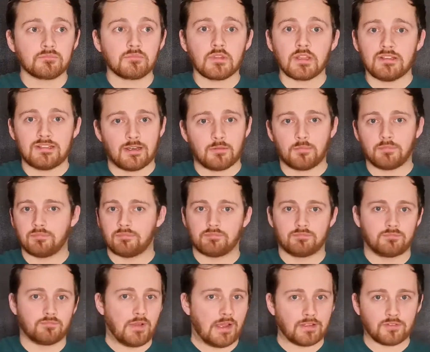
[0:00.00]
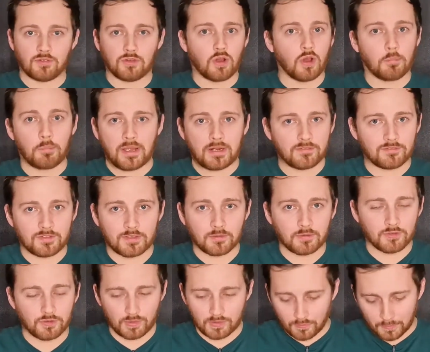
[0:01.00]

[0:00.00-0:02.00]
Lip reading: Now, that is not a bad thing whatsoever,